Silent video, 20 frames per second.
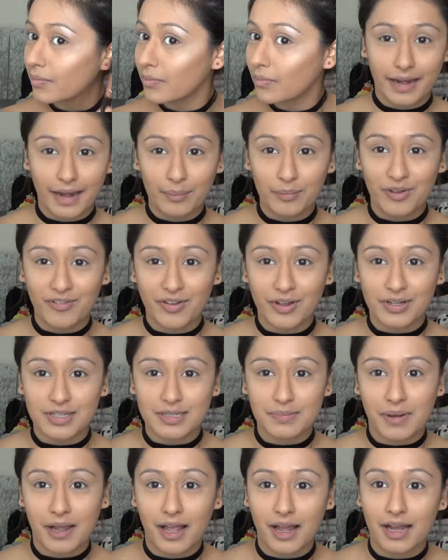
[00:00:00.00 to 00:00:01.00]
Now moving on
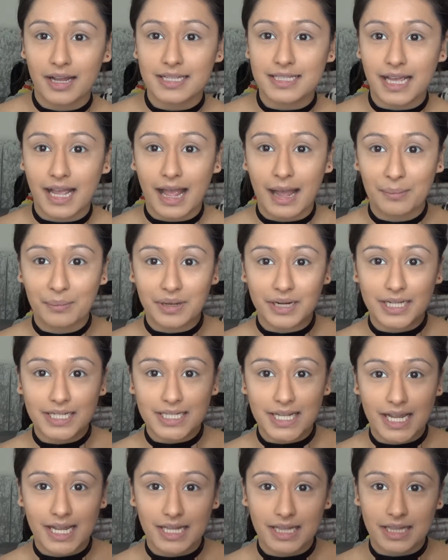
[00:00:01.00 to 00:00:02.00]
to my eyes, I am going to
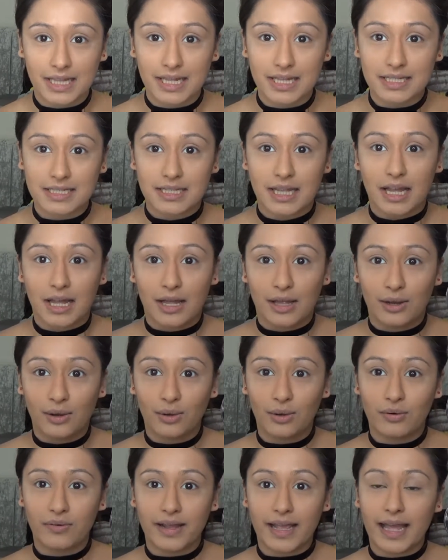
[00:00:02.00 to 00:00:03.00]
take this
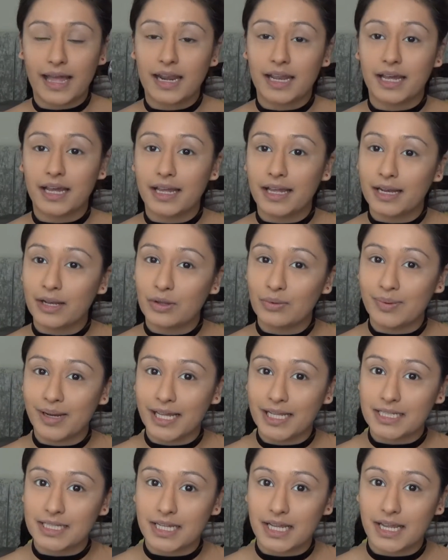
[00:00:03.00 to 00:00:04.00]
Laura Geller
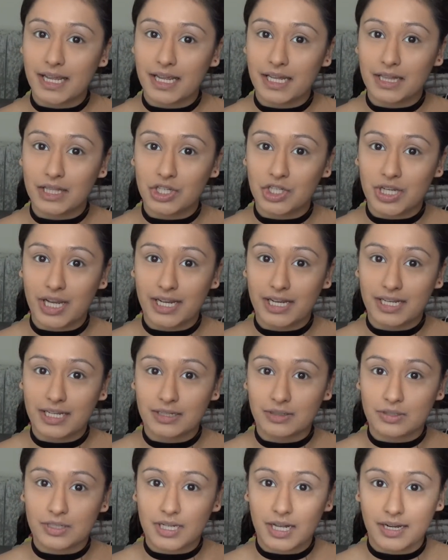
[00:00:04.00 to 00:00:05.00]
Illuminator in the shade
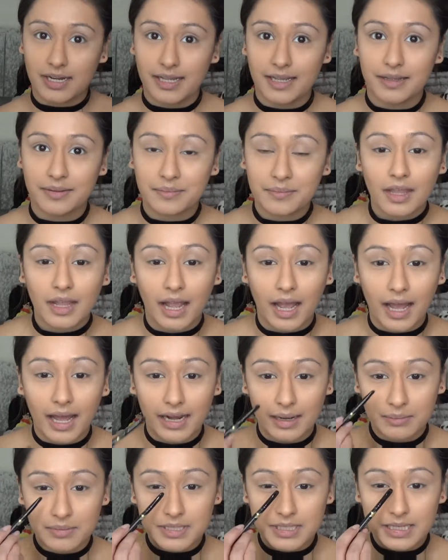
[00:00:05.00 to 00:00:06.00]
Gilded Honey, and
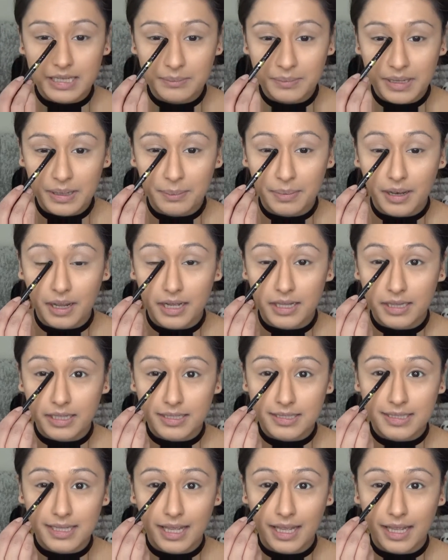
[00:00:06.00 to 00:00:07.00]
I'm just going to be applying
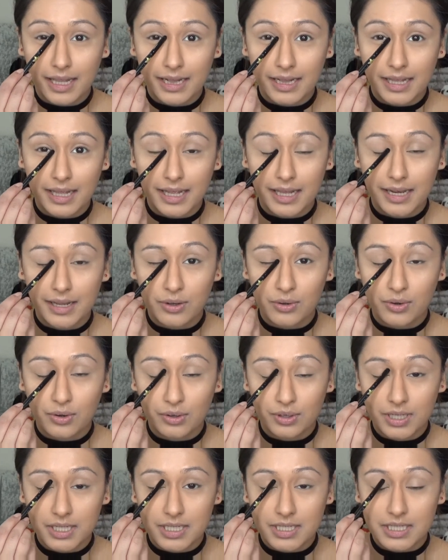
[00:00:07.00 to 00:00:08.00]
this in the inner
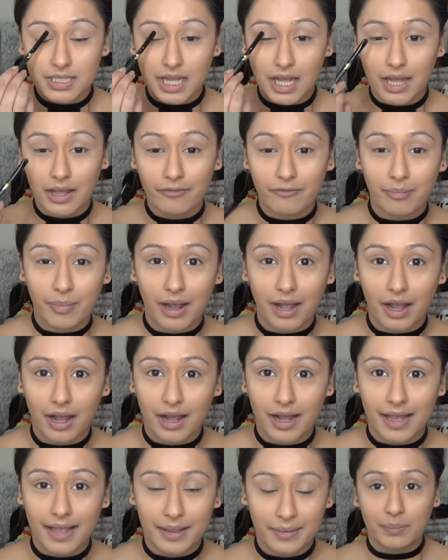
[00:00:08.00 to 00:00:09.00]
corners of my
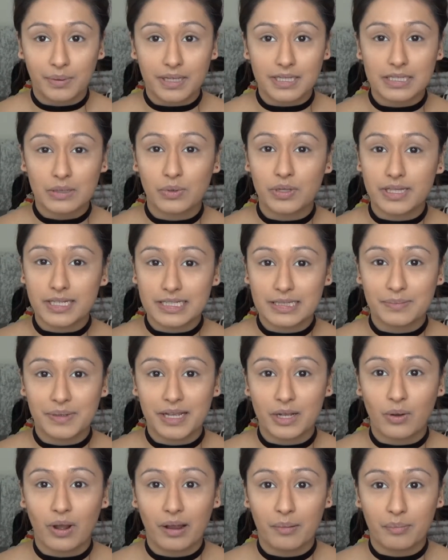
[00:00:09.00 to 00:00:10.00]
eye. Because I want this to be
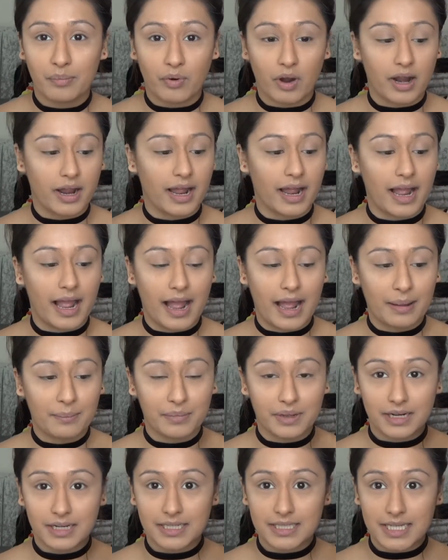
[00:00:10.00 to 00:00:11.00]
quite bright, I
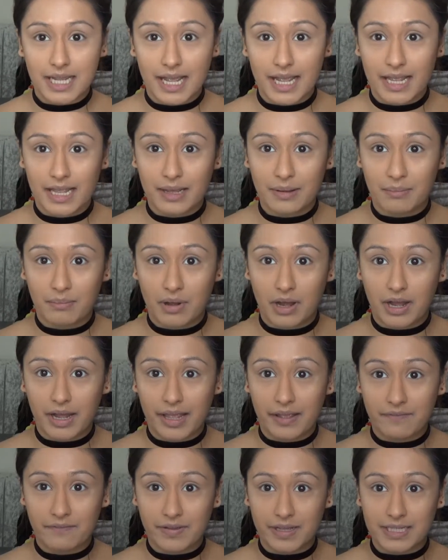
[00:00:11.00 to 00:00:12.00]
am going to take
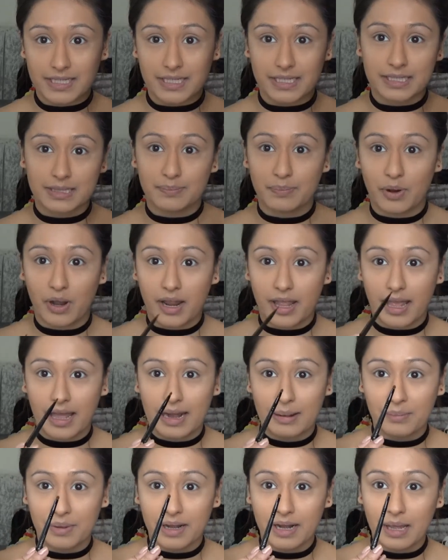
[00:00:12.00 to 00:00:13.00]
my fixing spray
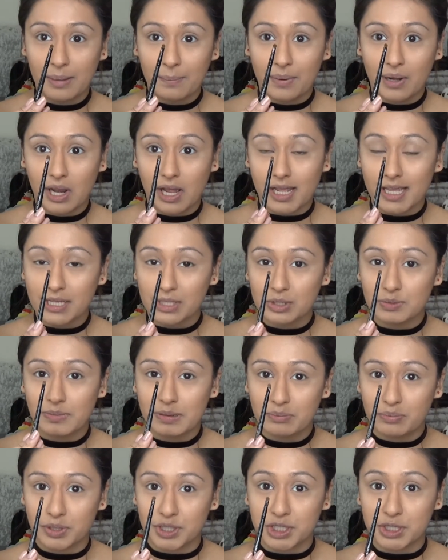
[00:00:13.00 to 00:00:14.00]
and I'm going to apply it to my
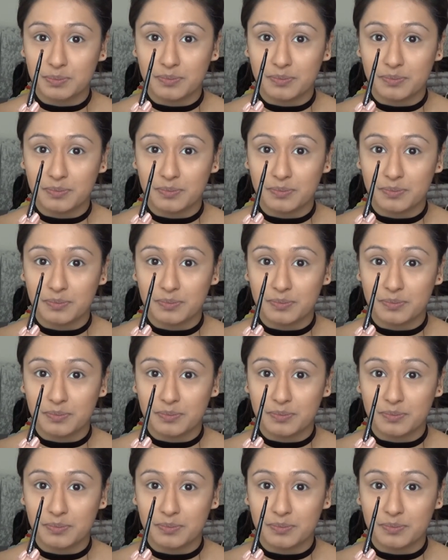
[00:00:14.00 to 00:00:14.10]
brush